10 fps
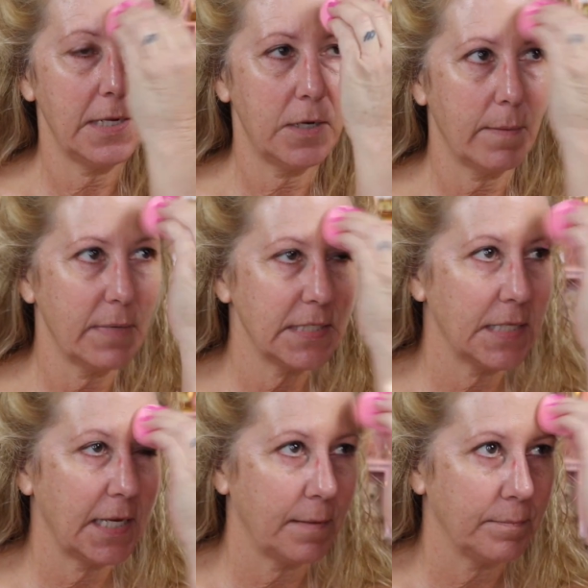it on my
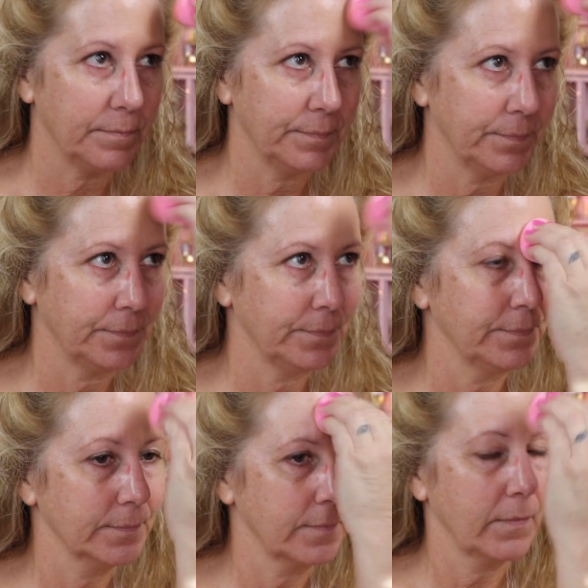skin.
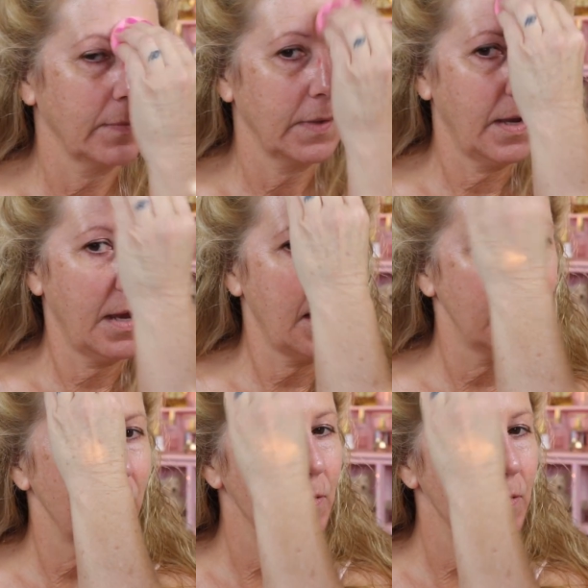And